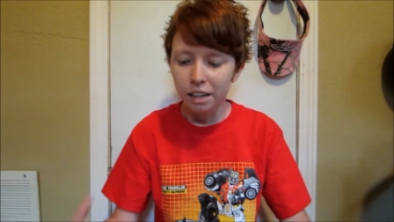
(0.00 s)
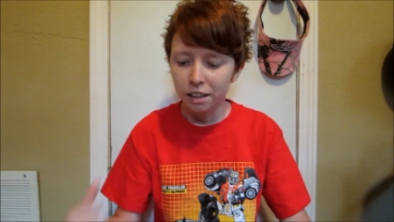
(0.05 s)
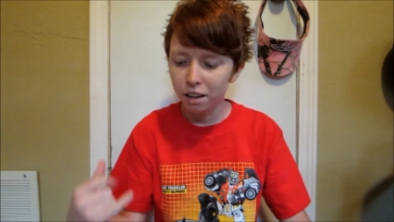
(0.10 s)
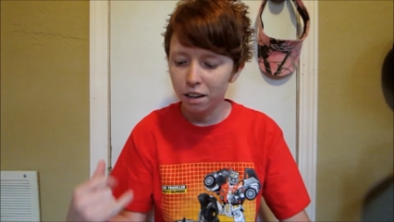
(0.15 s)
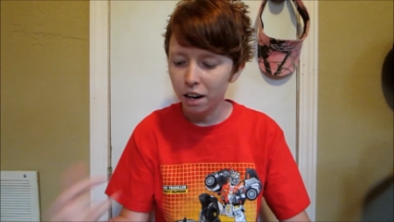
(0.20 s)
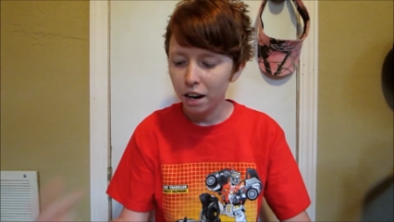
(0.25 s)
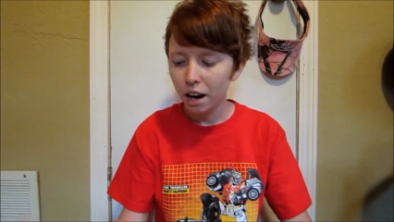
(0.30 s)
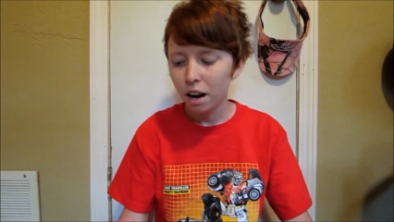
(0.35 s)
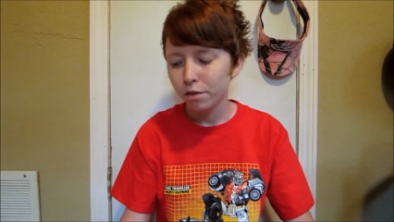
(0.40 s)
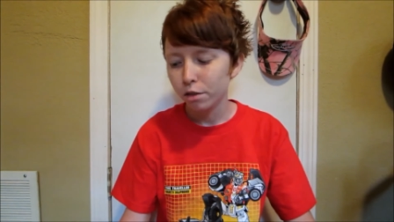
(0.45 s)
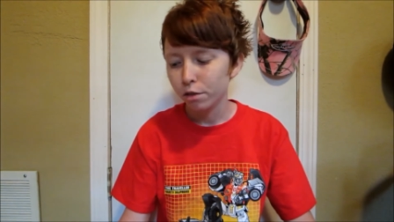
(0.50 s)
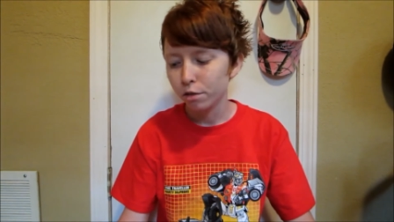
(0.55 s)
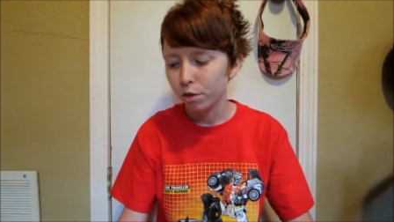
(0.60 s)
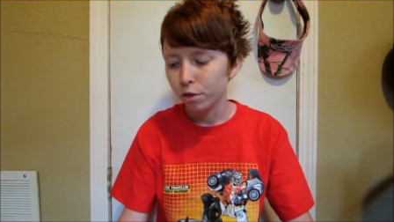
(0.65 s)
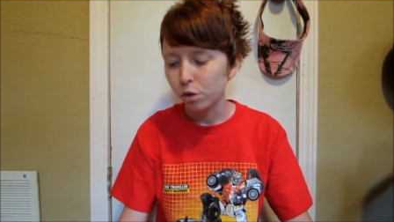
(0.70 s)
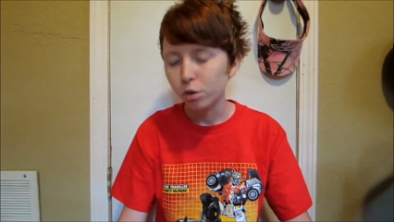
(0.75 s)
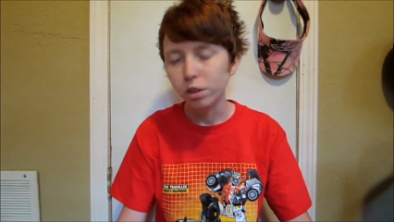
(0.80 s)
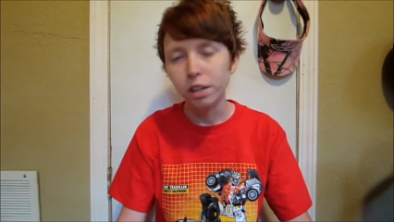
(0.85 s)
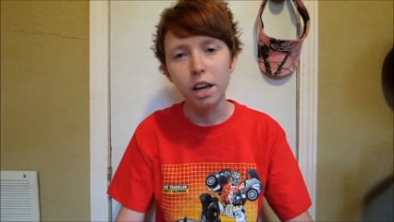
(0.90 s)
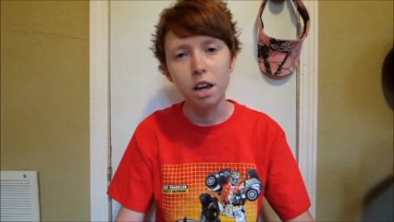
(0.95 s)
Today I have a
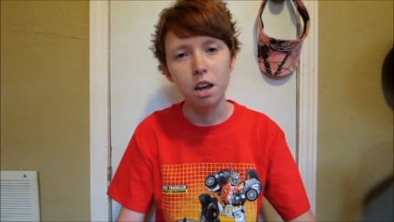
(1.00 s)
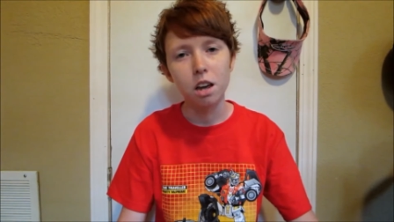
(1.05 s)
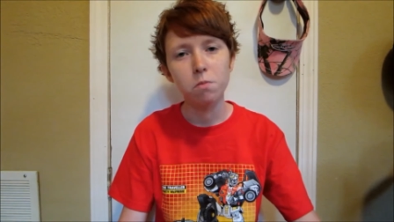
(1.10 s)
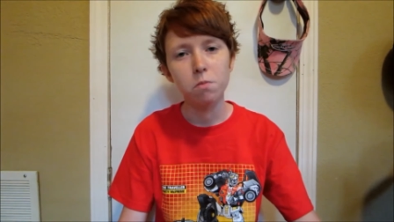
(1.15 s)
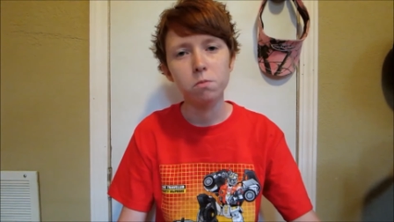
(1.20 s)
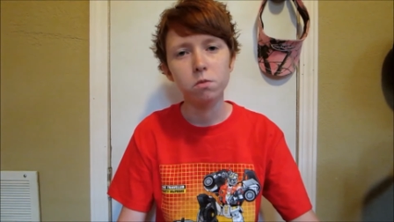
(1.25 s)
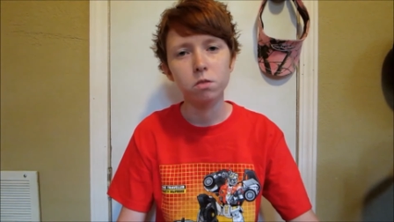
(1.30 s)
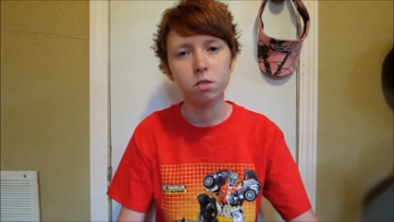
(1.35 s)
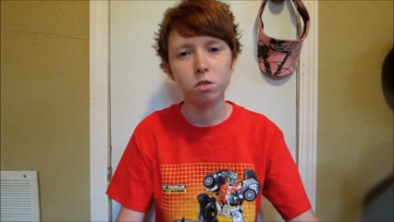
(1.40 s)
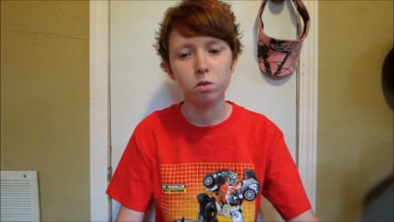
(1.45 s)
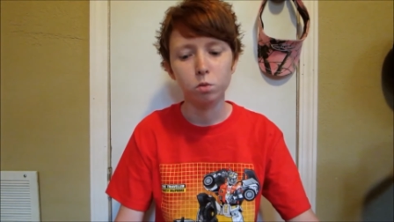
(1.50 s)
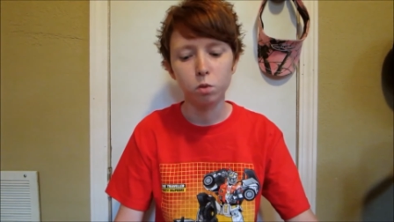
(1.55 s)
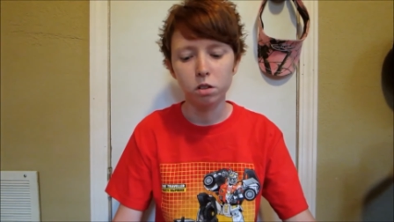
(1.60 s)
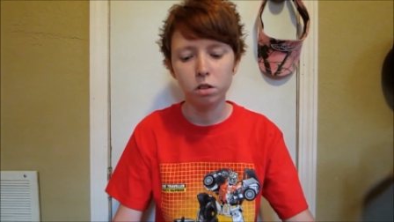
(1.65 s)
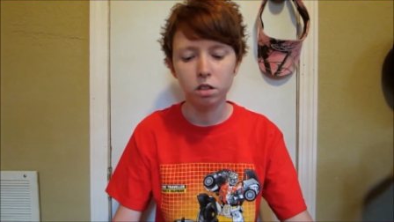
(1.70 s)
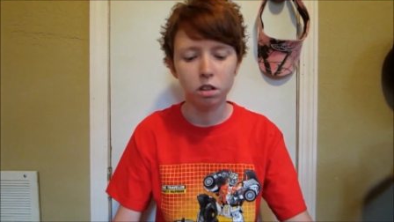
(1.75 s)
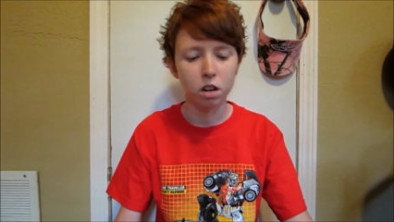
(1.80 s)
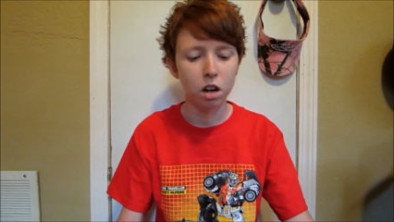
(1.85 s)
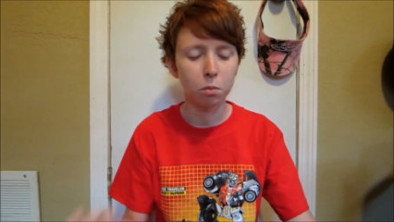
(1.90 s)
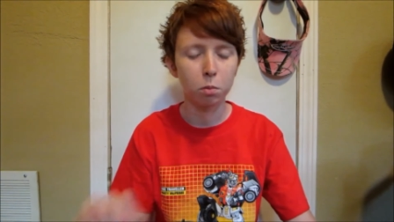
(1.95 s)
few games as
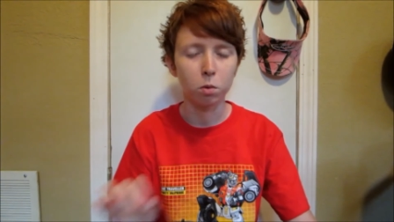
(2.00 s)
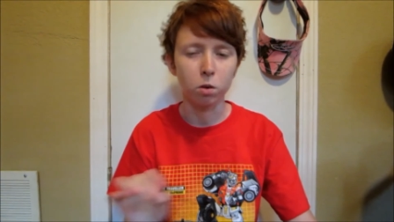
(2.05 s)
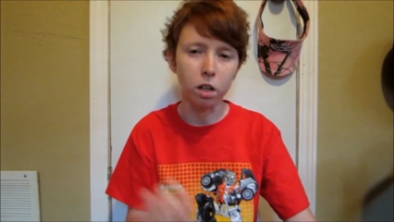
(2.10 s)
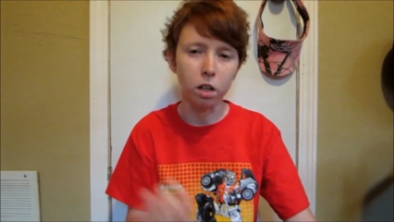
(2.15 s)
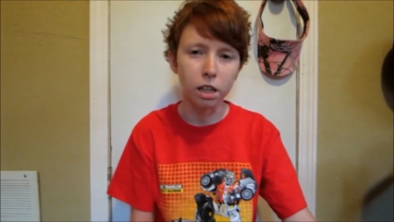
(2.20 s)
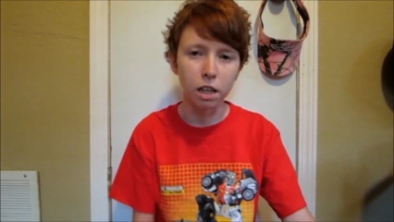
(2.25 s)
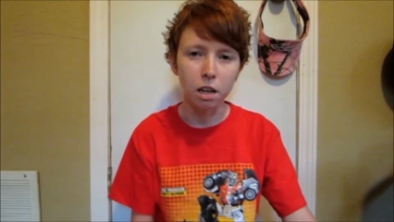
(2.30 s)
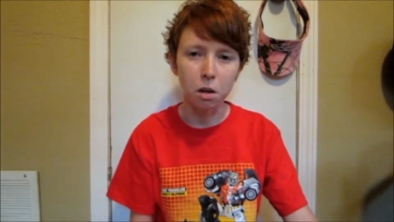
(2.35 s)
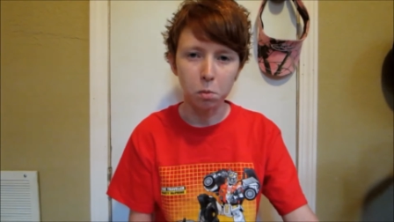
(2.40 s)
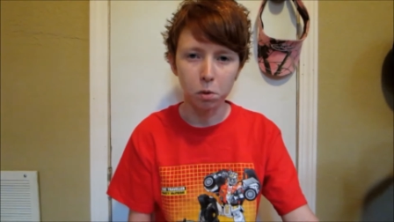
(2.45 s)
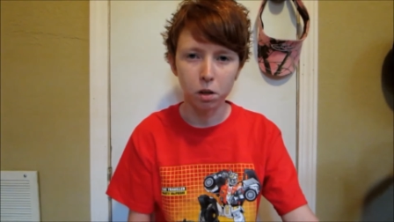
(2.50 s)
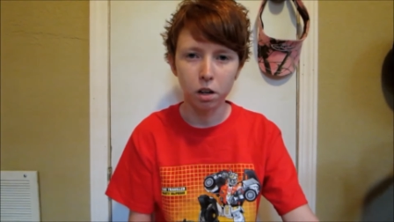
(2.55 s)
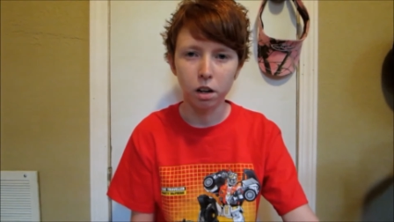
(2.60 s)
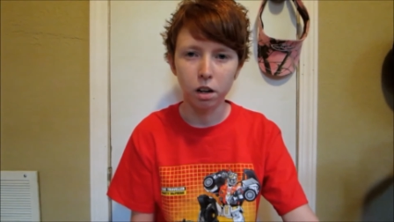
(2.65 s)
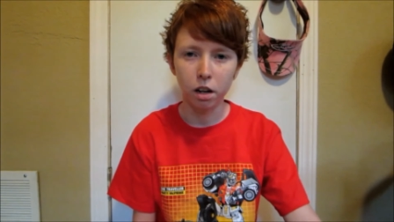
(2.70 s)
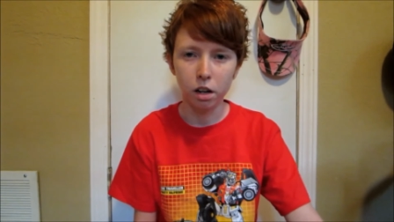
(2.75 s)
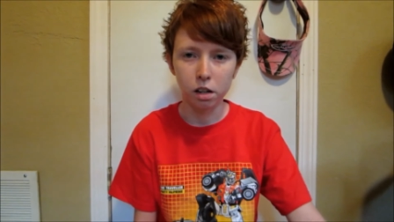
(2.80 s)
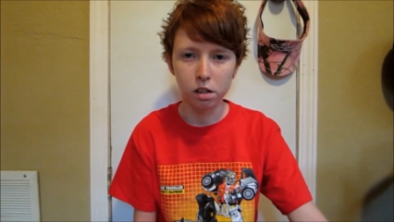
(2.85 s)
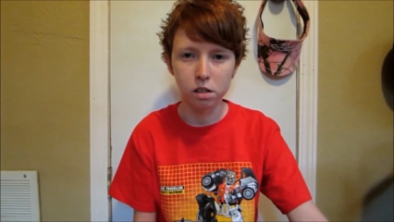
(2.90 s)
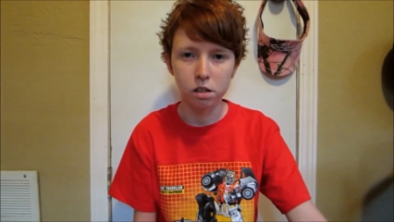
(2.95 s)
well as a couple of game
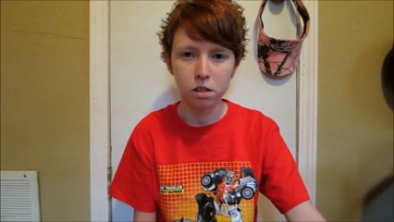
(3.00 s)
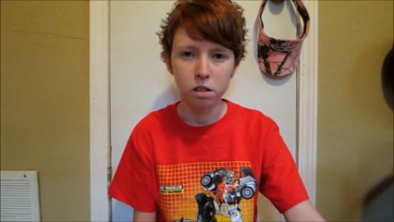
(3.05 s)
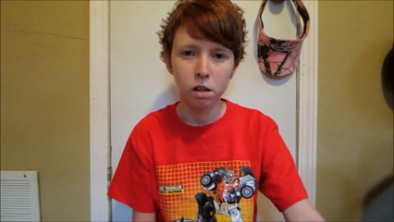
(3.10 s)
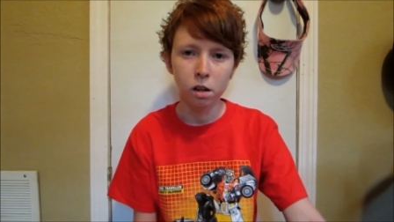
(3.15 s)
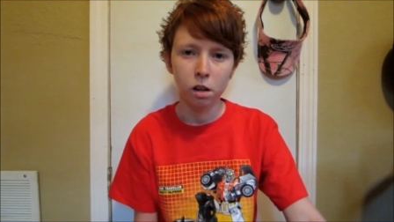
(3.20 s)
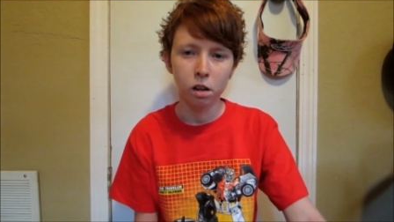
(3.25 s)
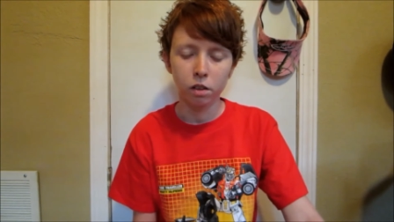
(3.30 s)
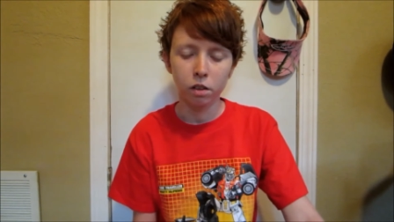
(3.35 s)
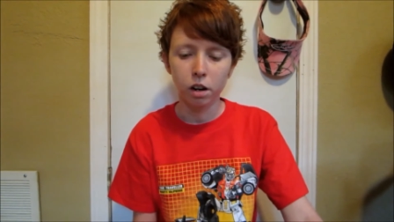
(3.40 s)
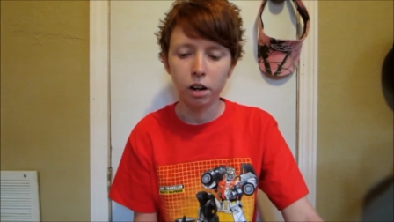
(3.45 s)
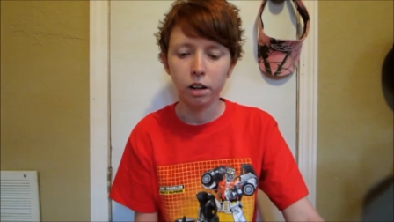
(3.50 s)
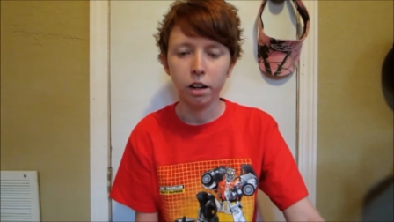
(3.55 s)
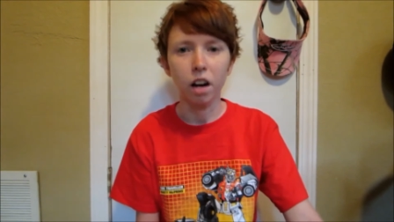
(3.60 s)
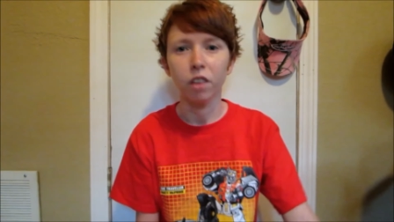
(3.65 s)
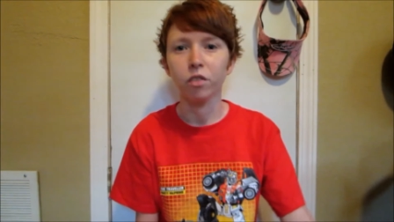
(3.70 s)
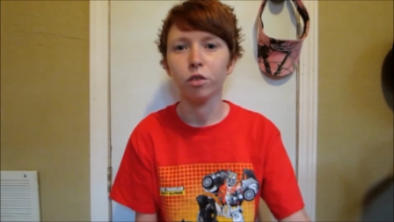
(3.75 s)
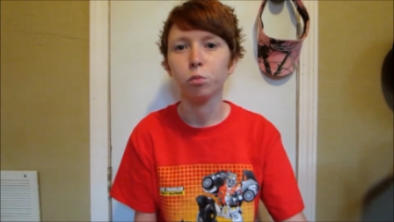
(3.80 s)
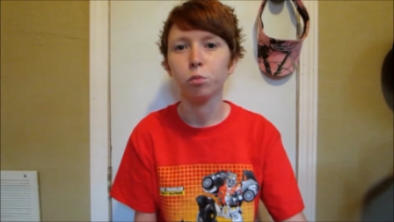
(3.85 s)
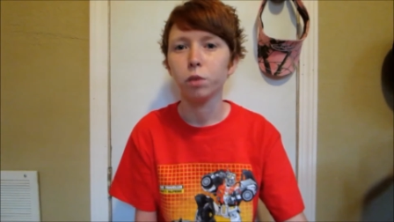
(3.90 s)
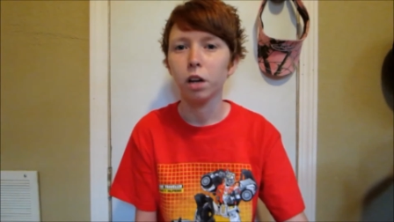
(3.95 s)
guides that I
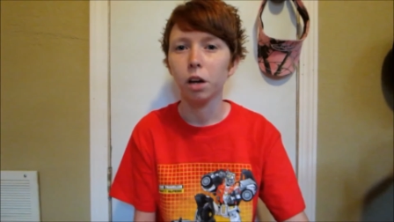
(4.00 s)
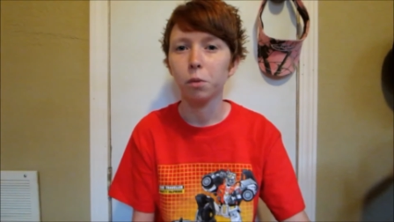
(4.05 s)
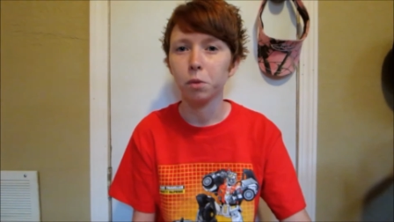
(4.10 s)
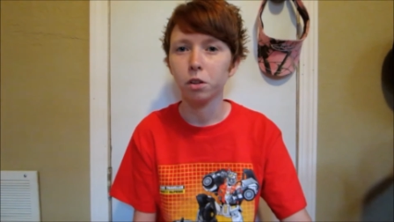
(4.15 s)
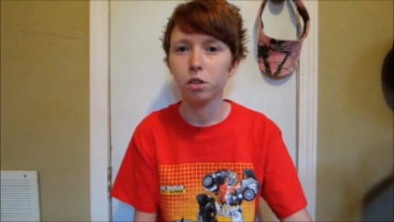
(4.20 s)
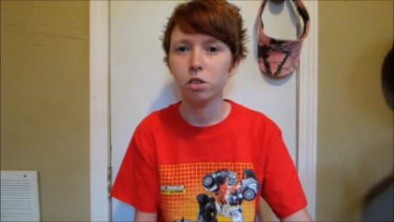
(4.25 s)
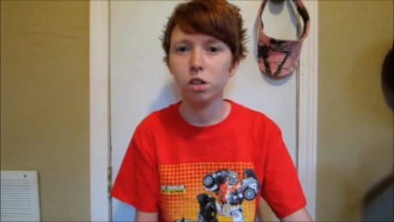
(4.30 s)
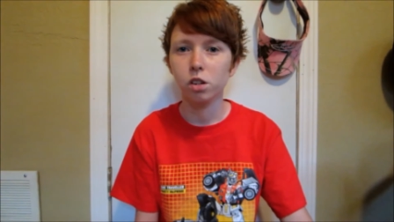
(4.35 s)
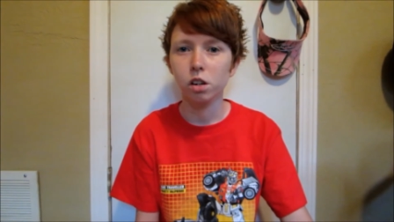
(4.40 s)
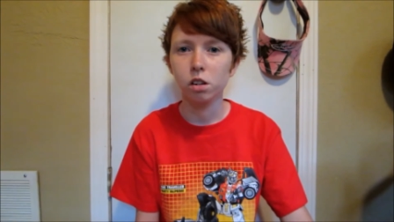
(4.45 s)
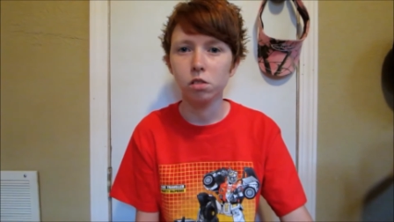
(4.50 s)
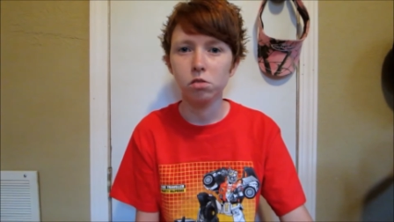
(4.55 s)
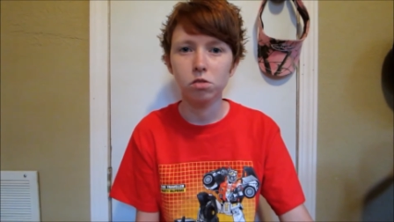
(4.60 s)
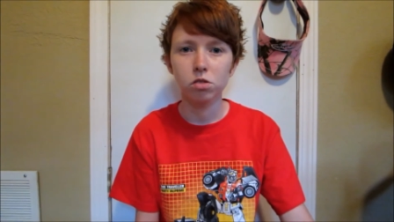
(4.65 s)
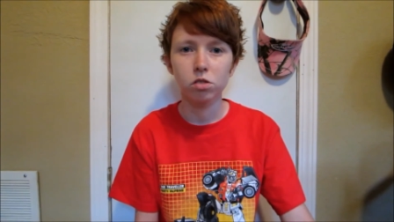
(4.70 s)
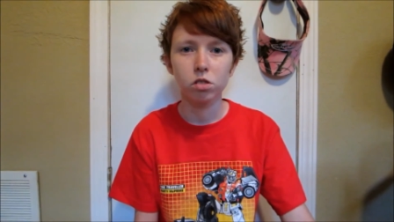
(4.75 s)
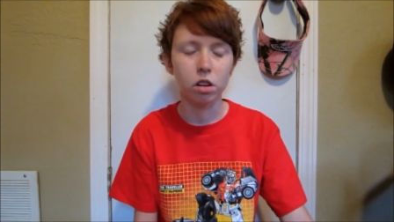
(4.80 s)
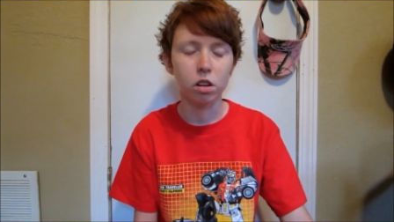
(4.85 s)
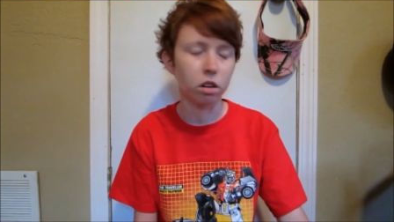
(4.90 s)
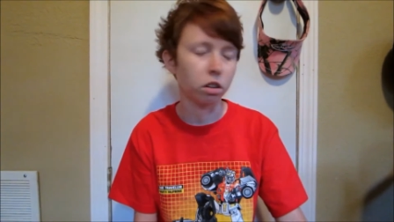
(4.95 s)
got from Game Exchange,